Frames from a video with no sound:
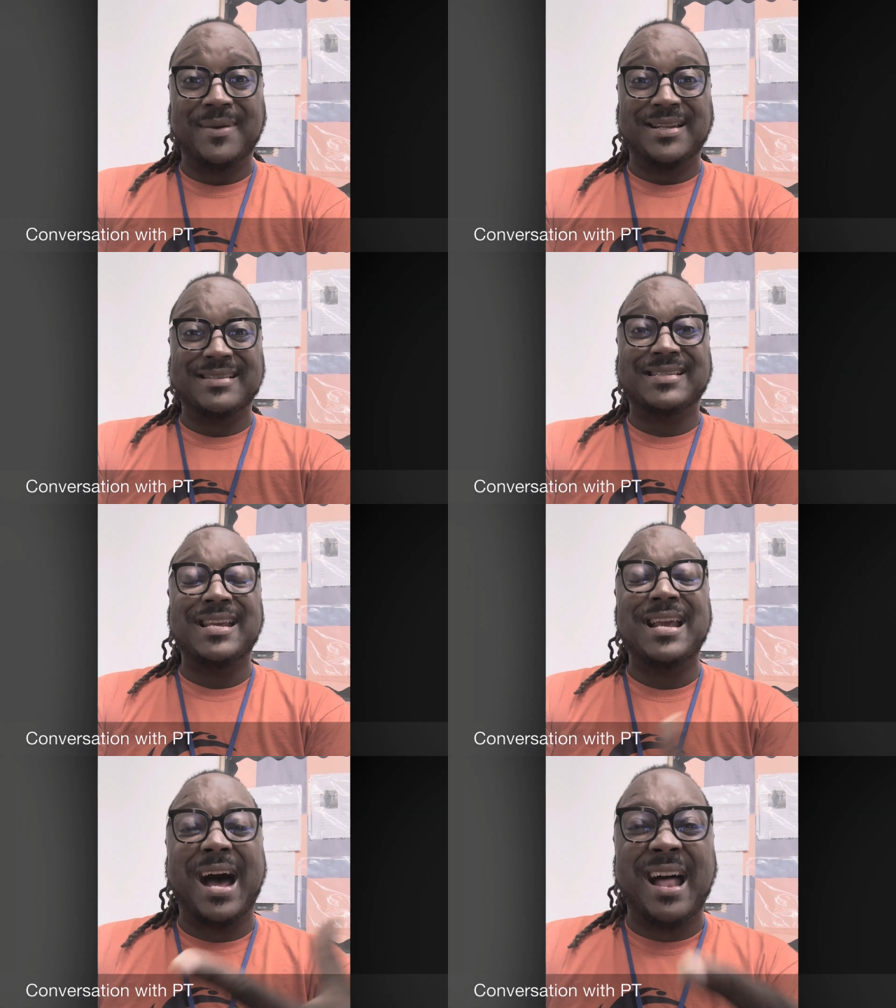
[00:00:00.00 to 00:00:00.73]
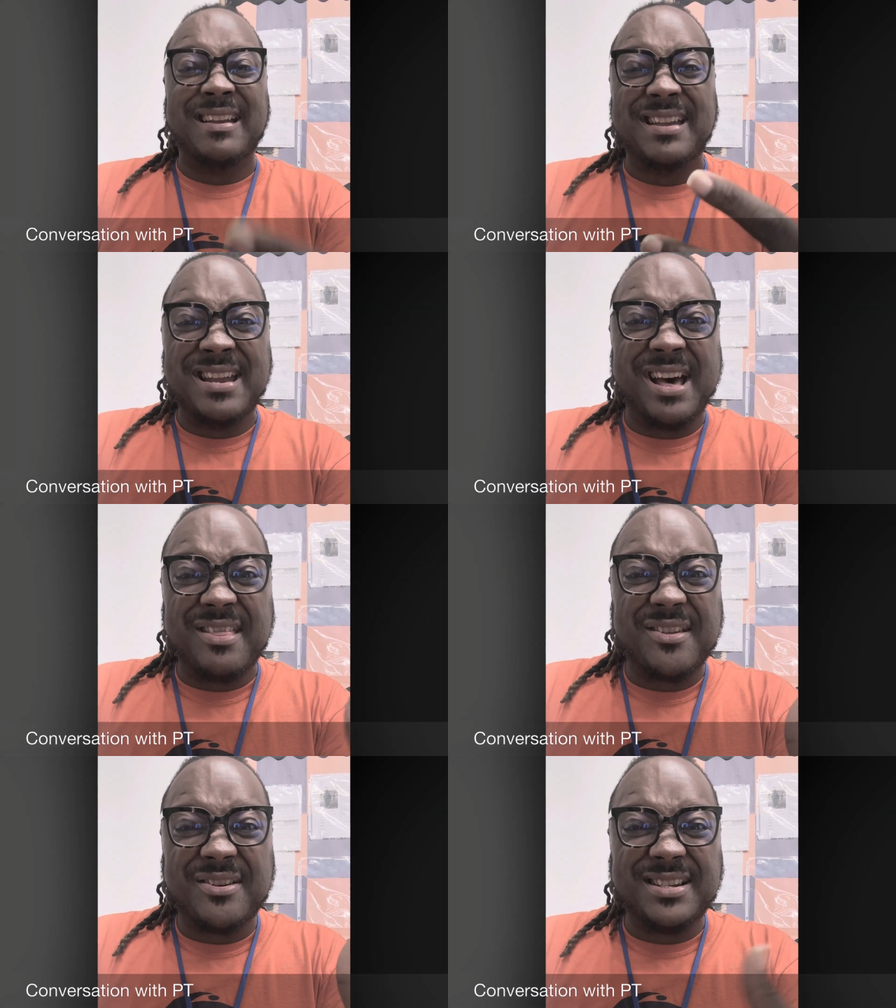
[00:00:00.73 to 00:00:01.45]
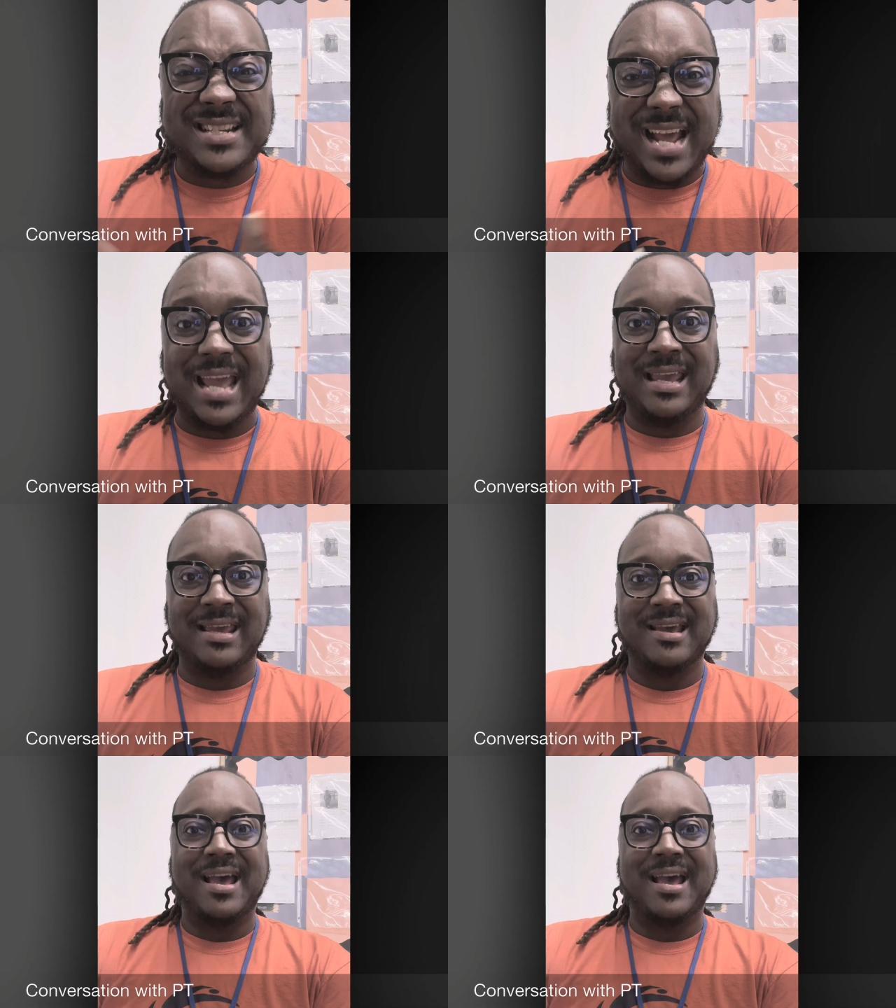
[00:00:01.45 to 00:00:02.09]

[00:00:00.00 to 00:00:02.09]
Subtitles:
me to see another day.